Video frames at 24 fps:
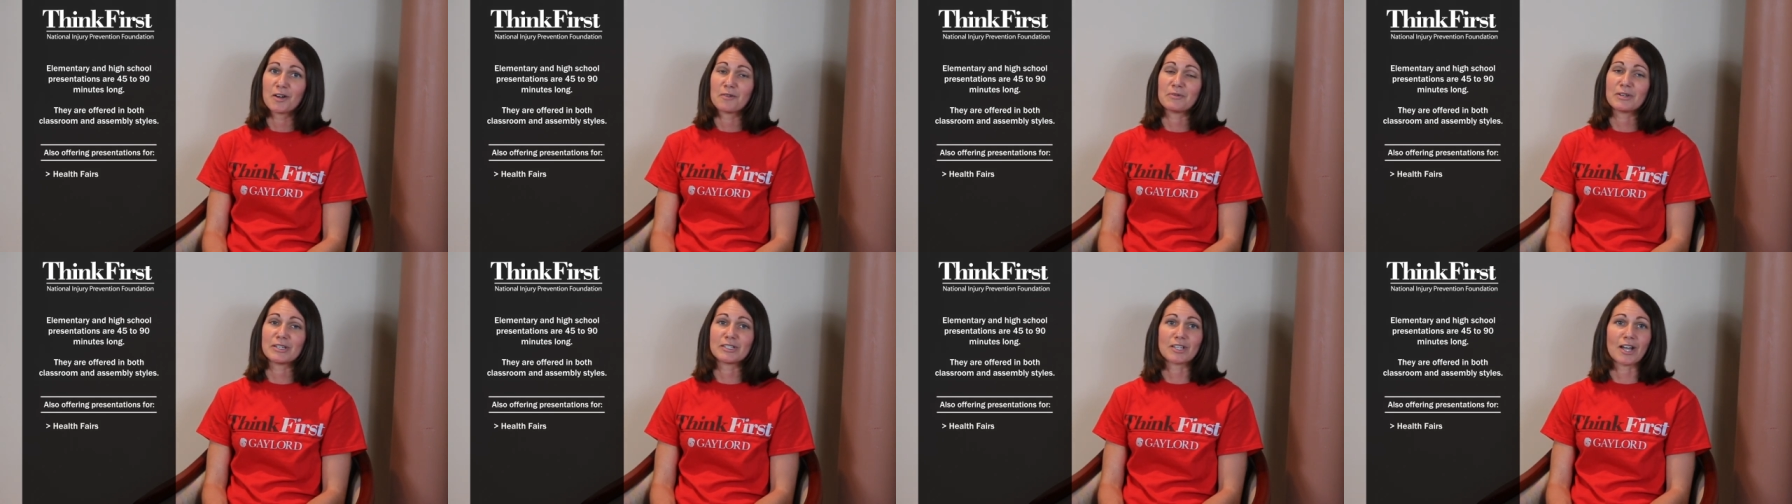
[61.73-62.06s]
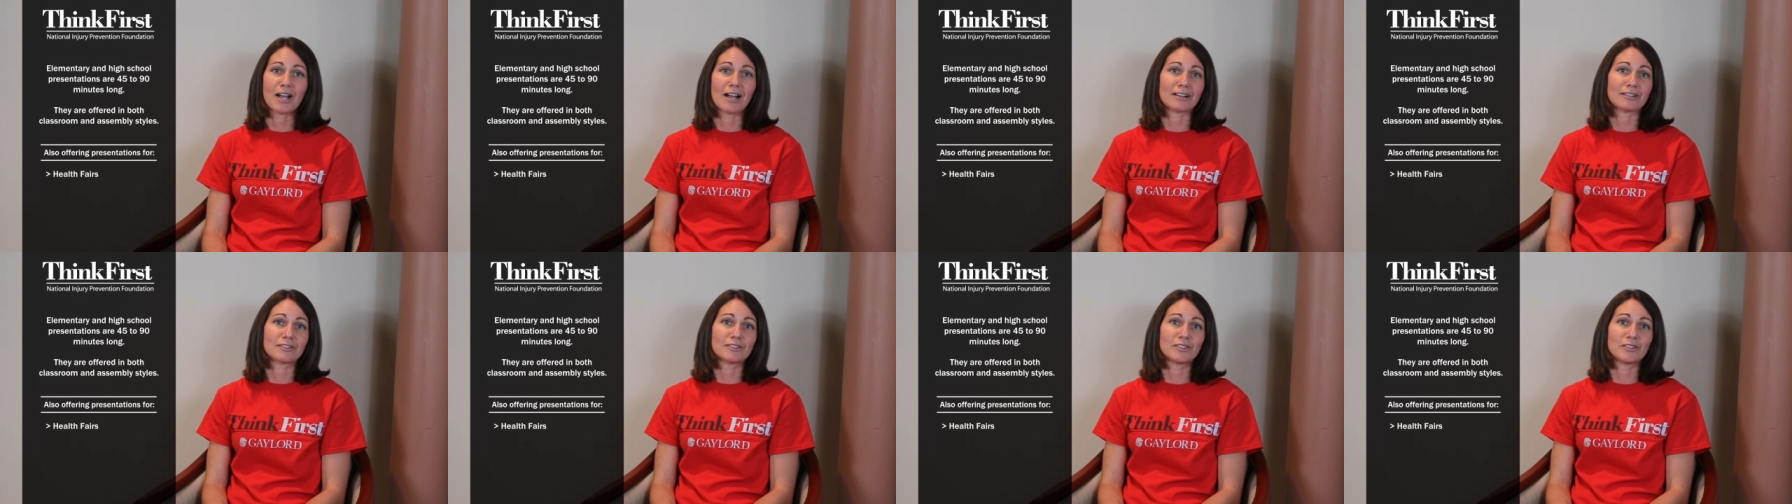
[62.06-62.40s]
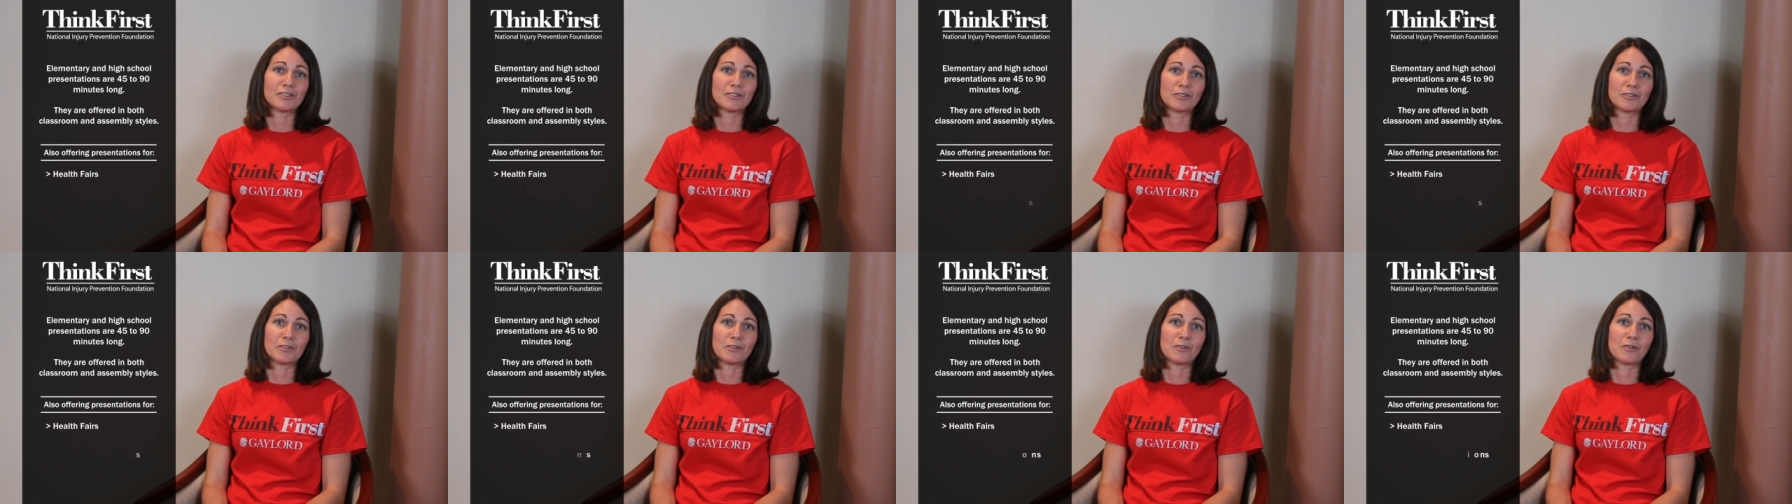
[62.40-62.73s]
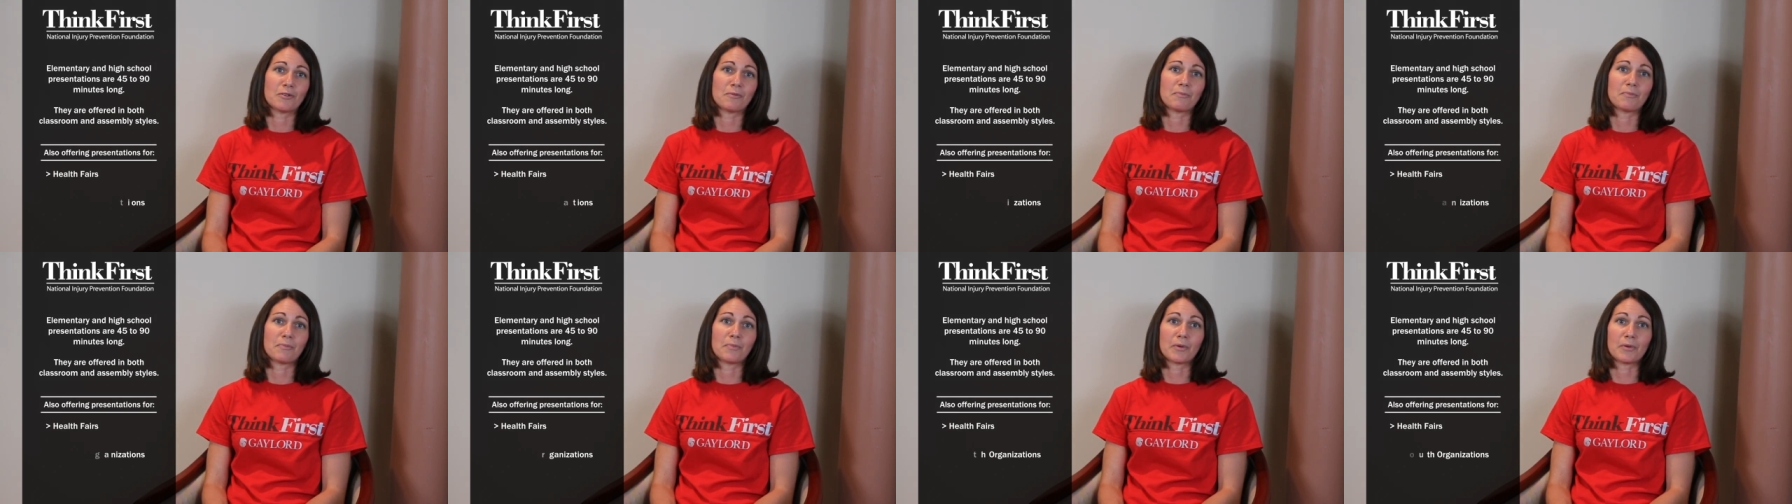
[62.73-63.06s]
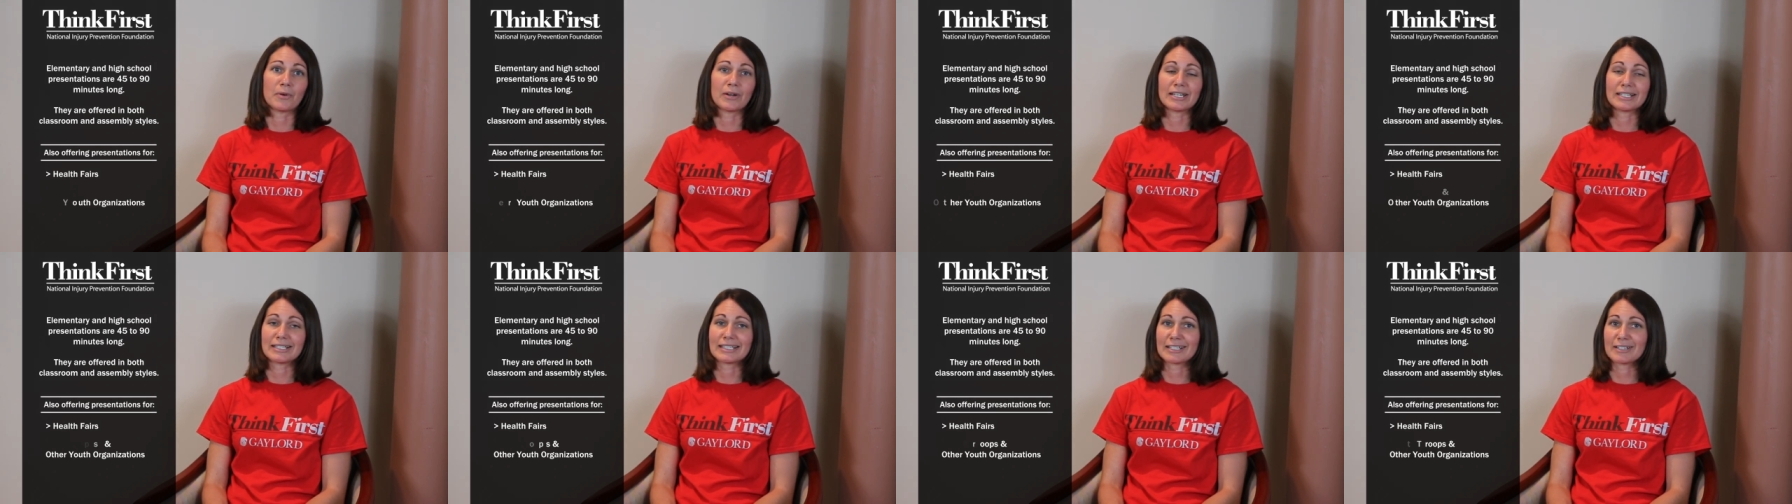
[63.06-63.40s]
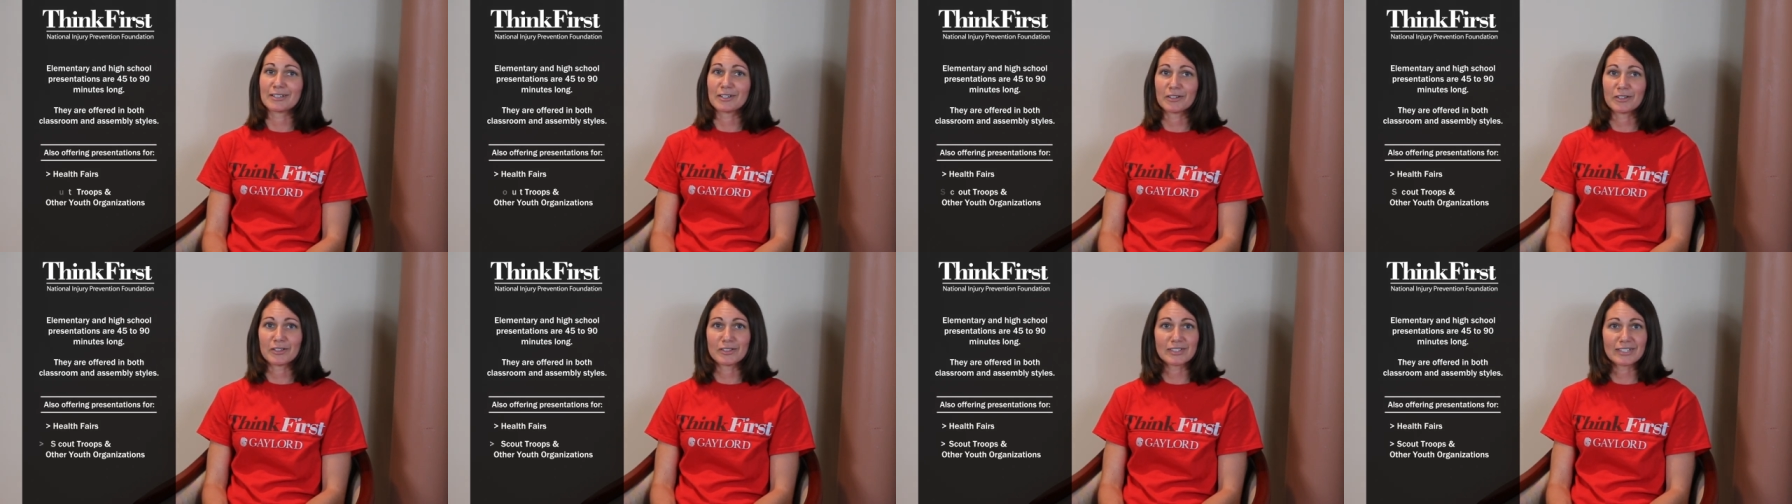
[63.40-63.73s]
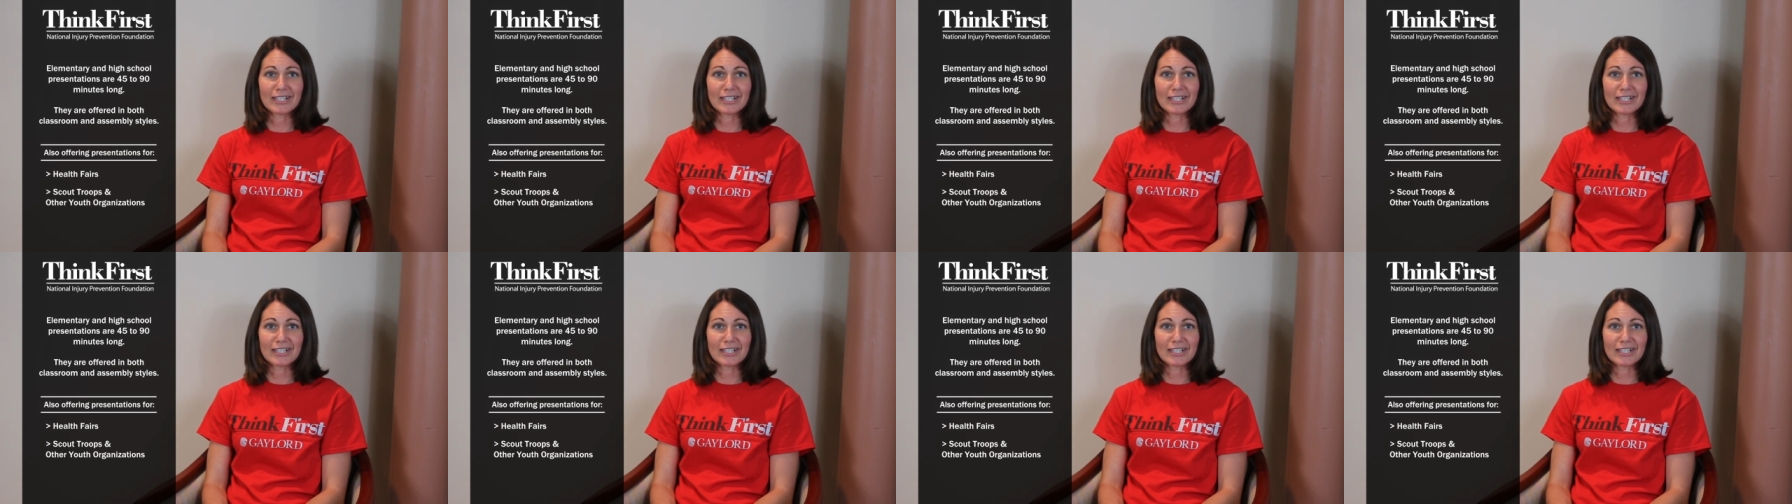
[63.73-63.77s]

We talk to boys and Girl